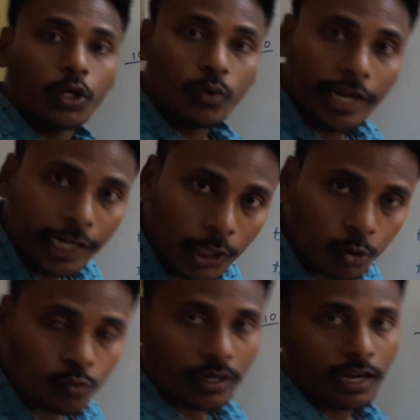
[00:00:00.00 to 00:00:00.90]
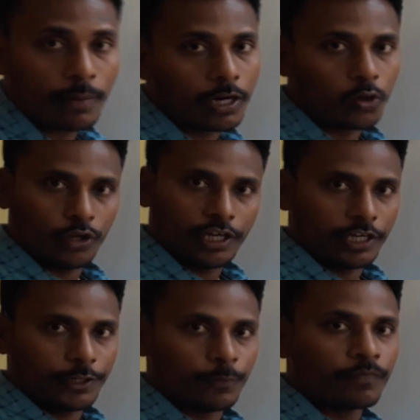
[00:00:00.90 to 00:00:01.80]
q at2 square comma 2
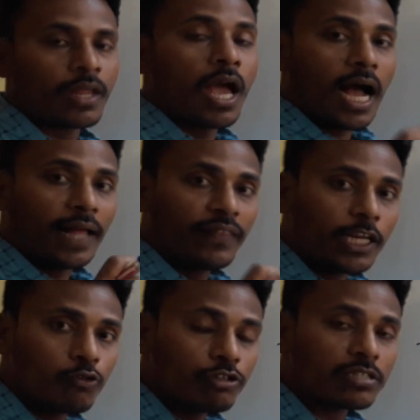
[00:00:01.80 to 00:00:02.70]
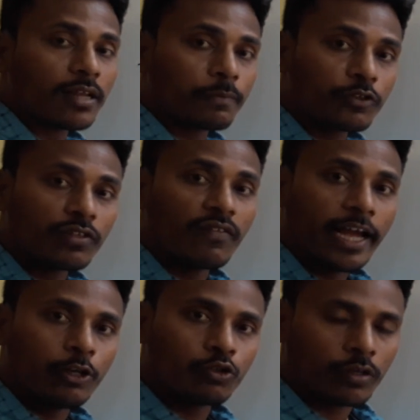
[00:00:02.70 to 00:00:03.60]
at2, and then you just observe the
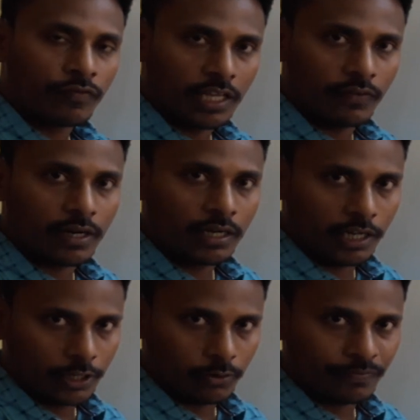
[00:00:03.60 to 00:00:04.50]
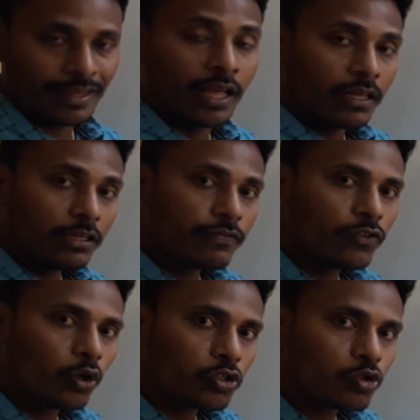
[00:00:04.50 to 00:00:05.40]
values of t1 and t2. If
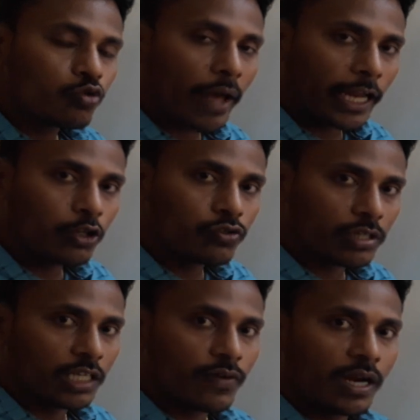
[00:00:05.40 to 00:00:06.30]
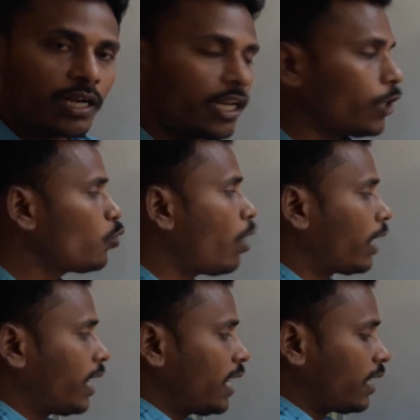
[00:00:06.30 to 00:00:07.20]
those two values t1 and t2 are
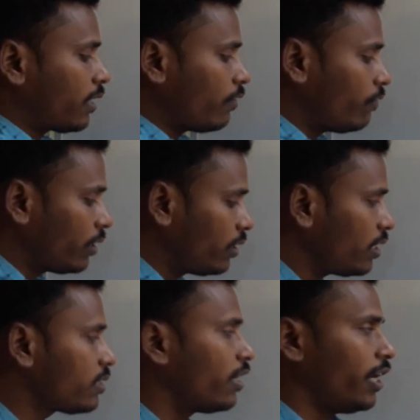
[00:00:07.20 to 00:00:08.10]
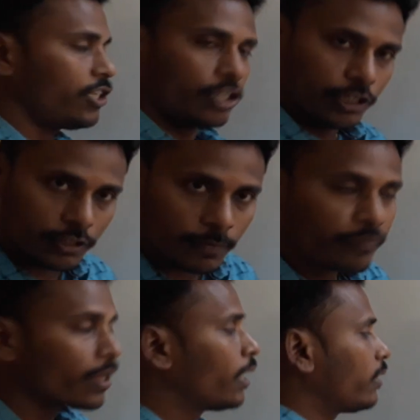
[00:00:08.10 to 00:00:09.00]
connected with these relations,
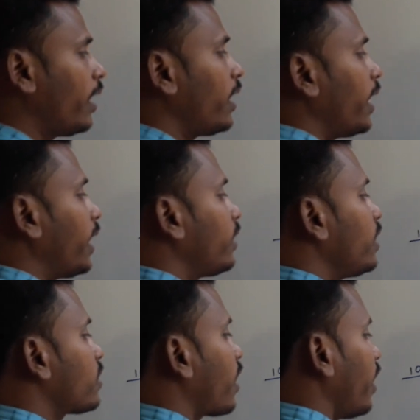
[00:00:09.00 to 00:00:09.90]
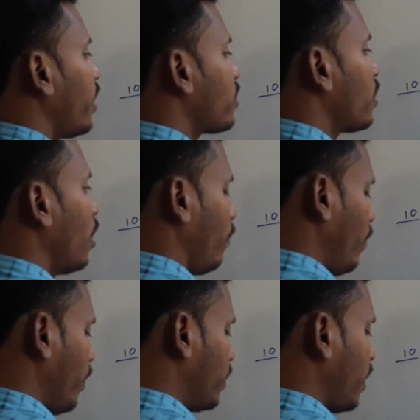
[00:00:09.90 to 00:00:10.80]
then at this case we
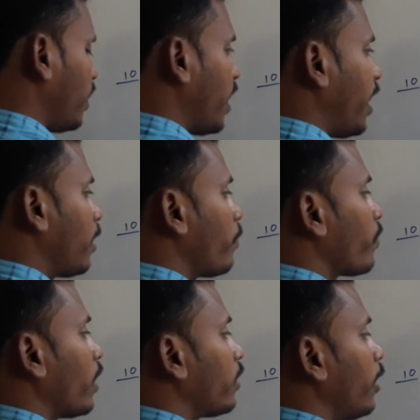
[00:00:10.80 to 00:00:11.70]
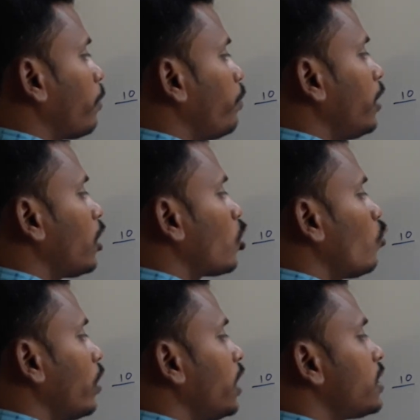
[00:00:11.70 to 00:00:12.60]
will say that
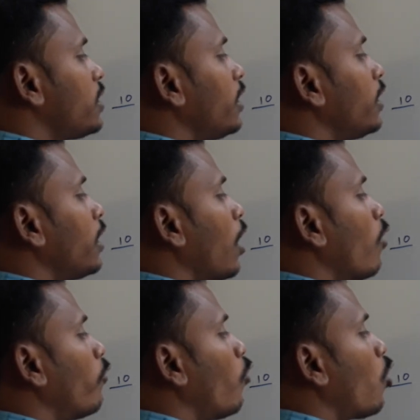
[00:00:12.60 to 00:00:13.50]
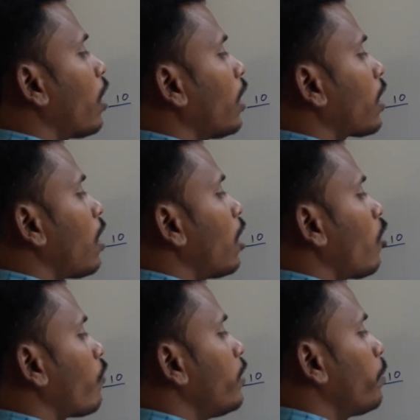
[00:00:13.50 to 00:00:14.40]
PQ is the focal chord
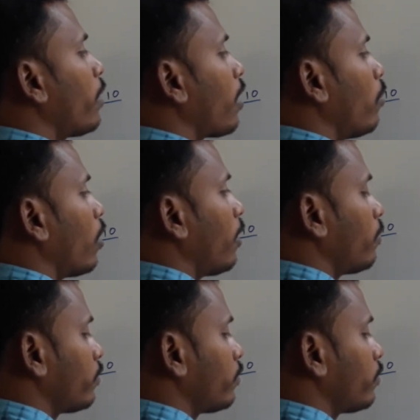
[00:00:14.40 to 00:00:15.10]
of the parabola,